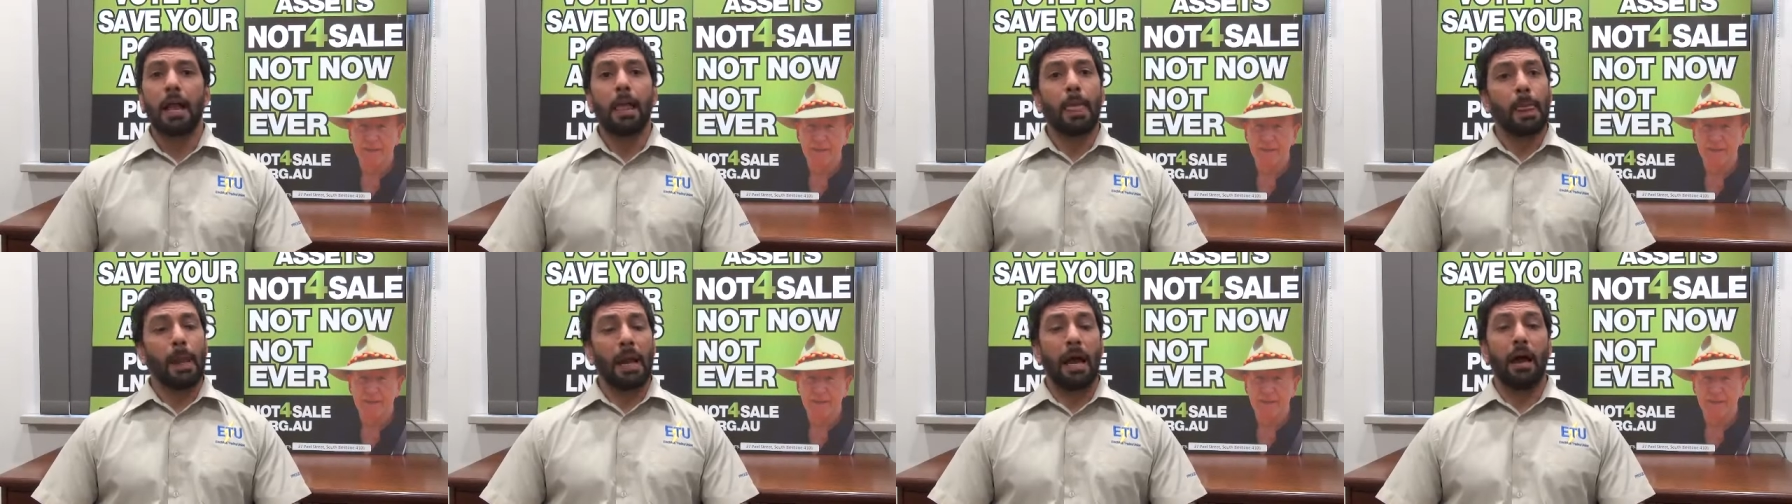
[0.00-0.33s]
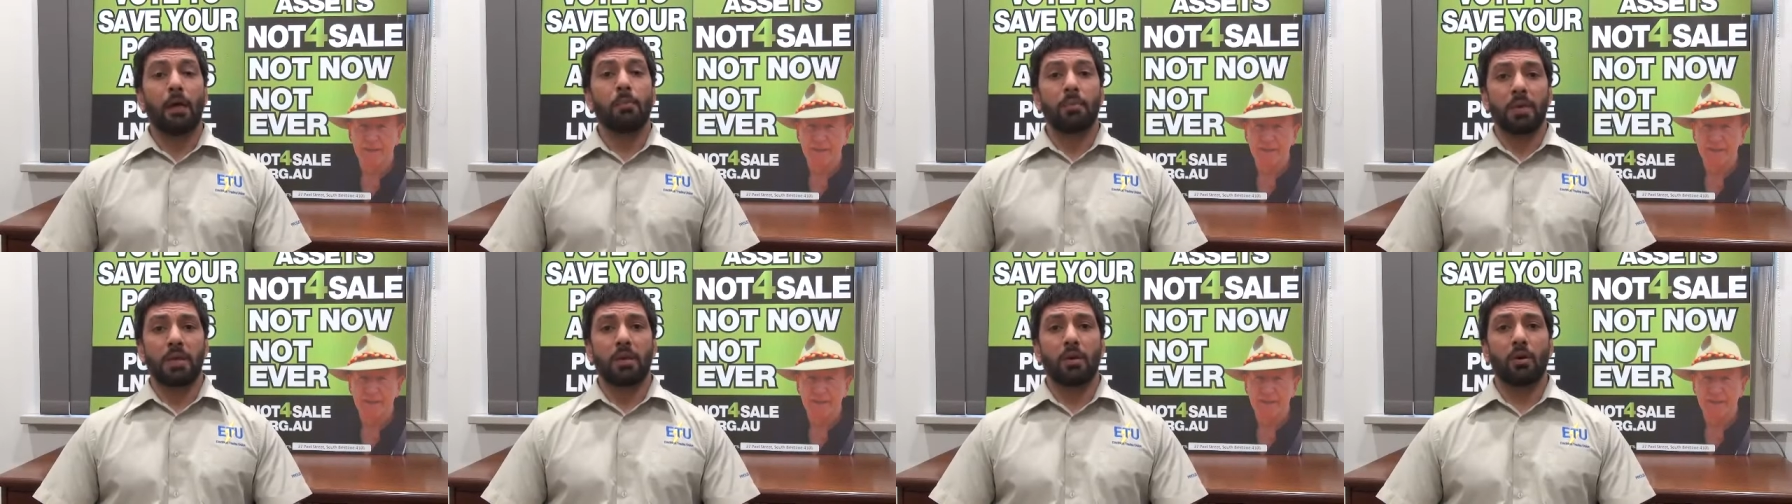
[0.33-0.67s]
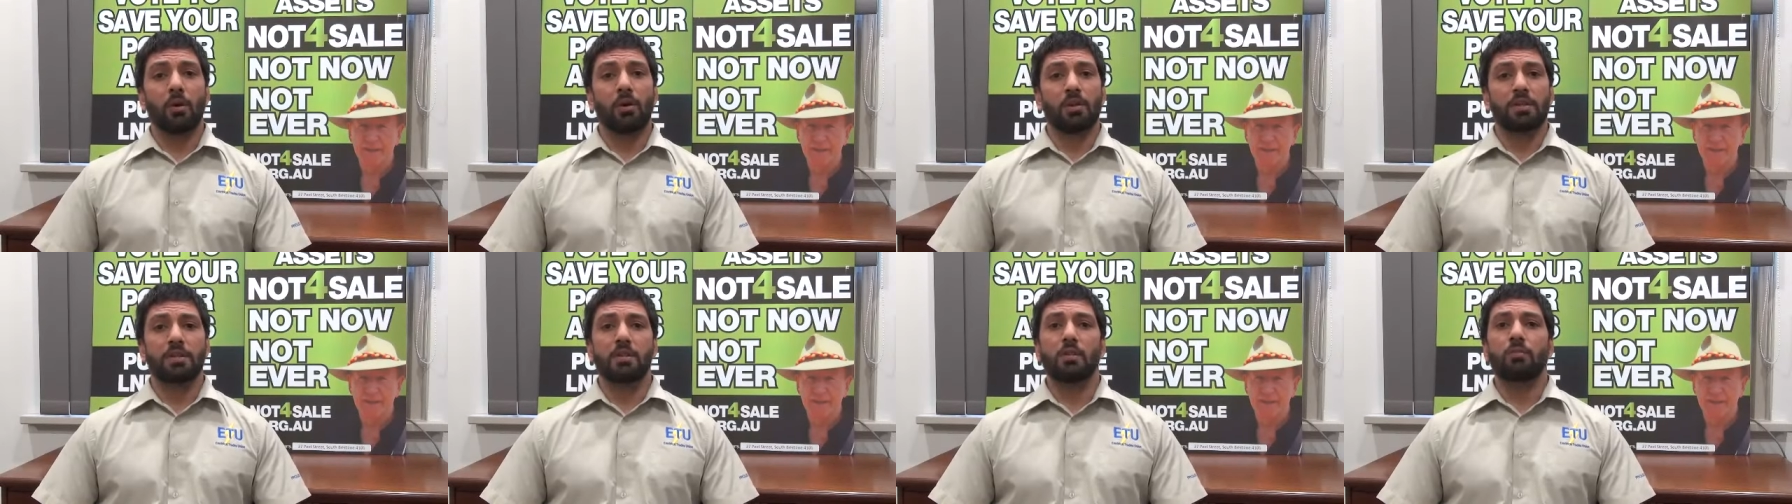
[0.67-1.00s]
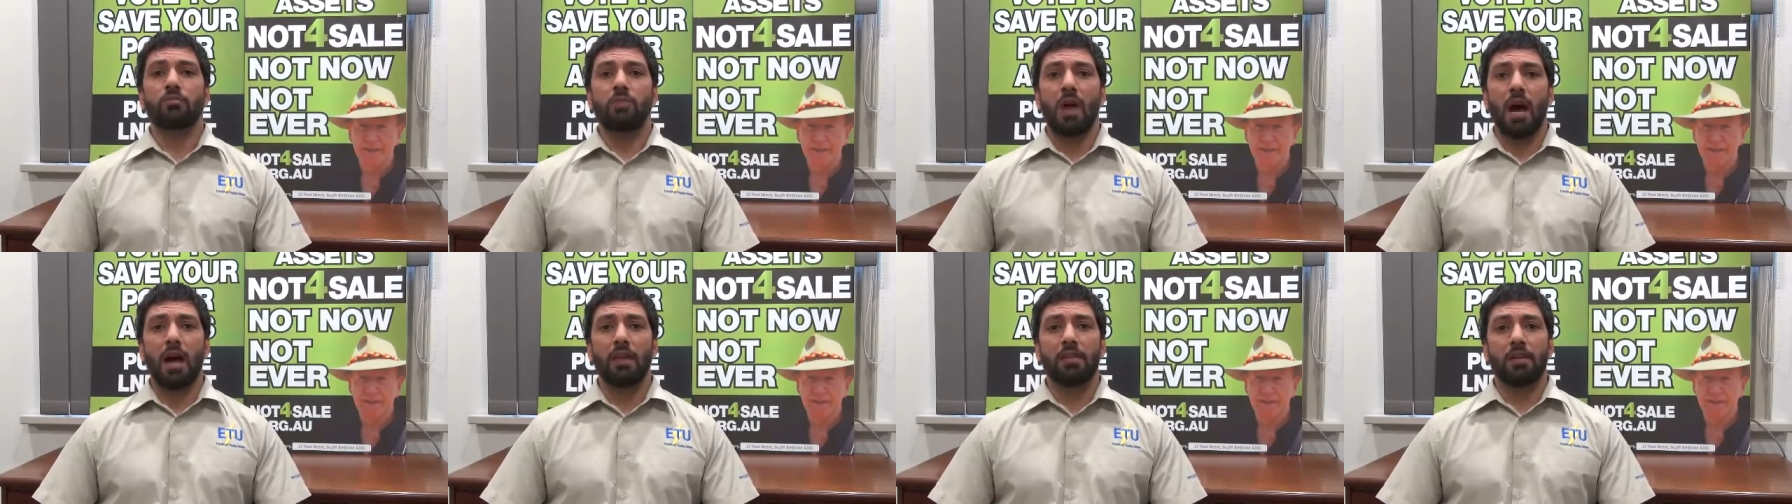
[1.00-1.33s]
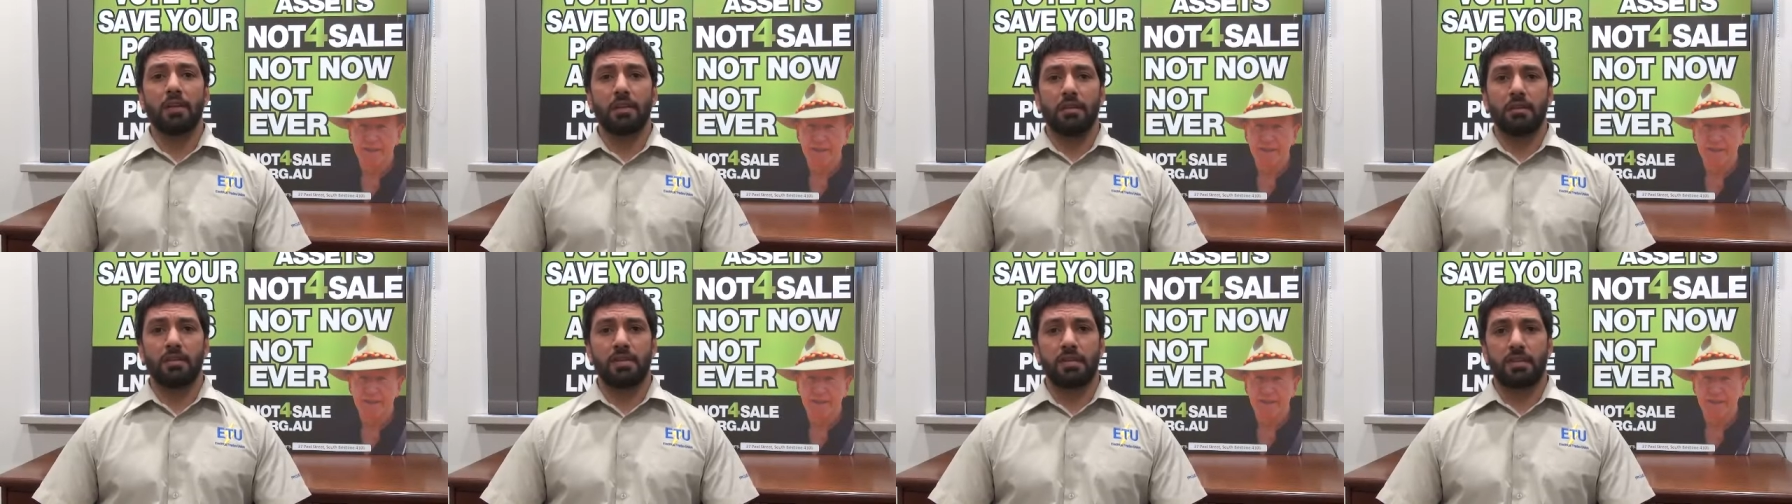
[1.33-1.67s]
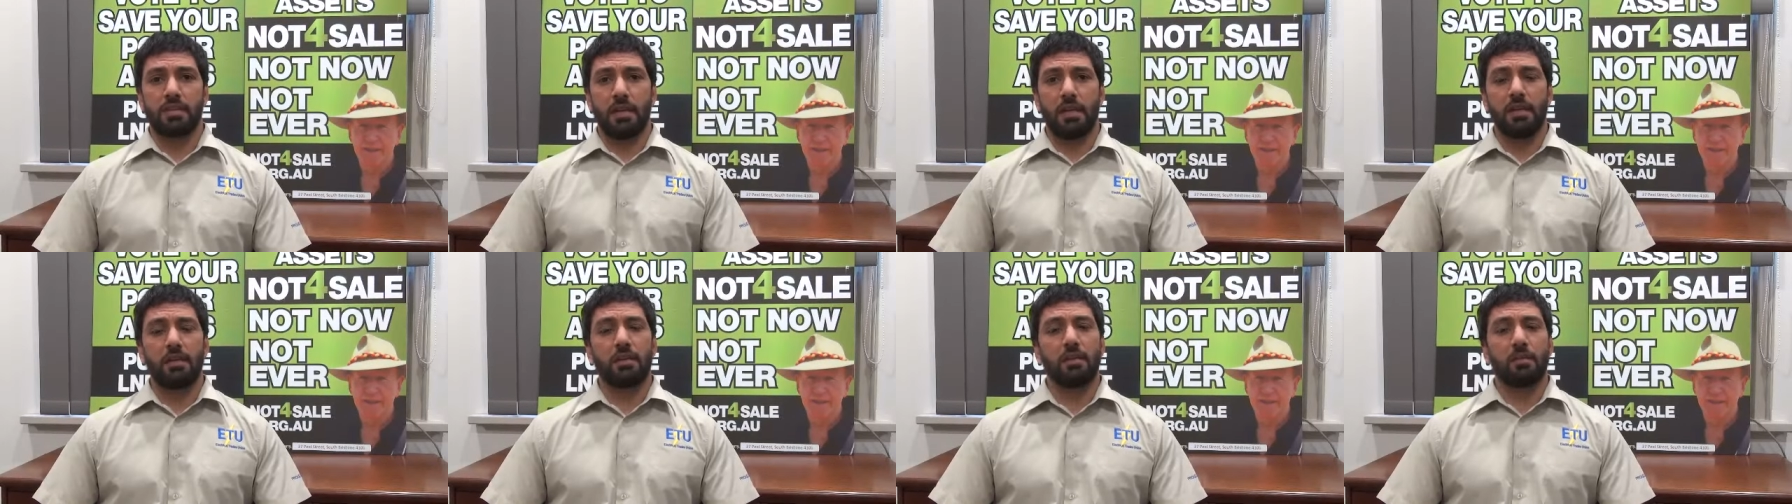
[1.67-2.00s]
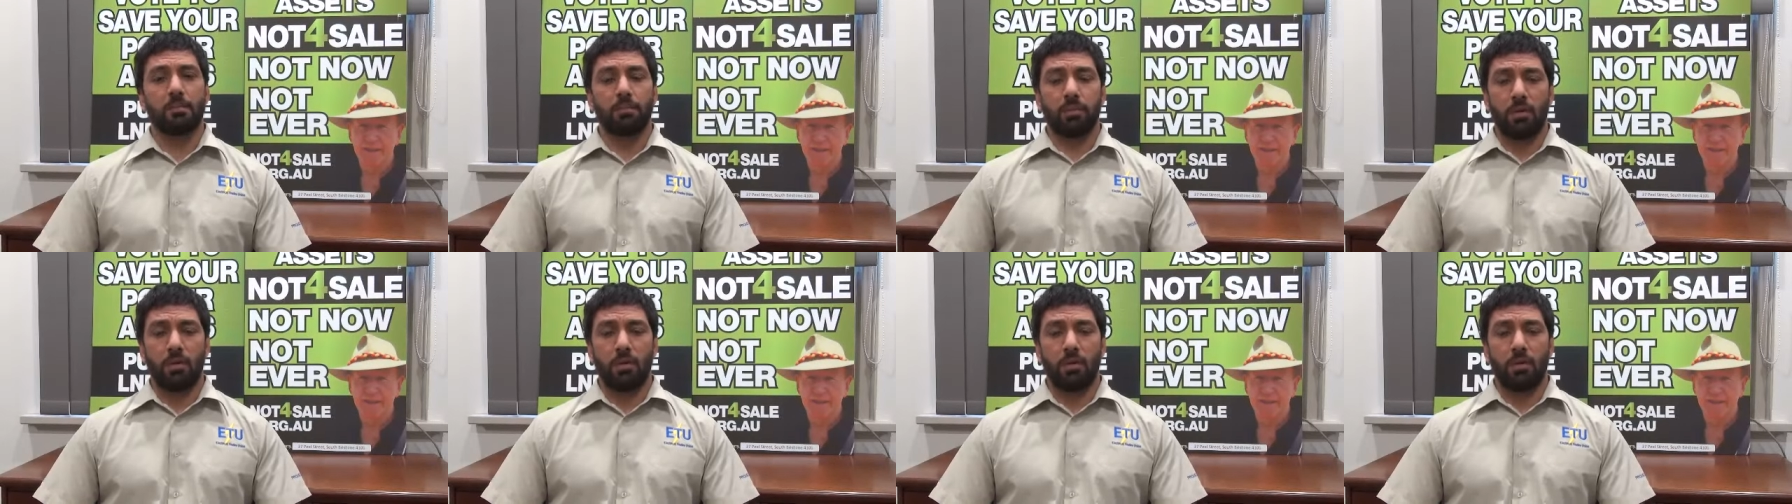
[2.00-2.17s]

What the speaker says: Because rather than seeing the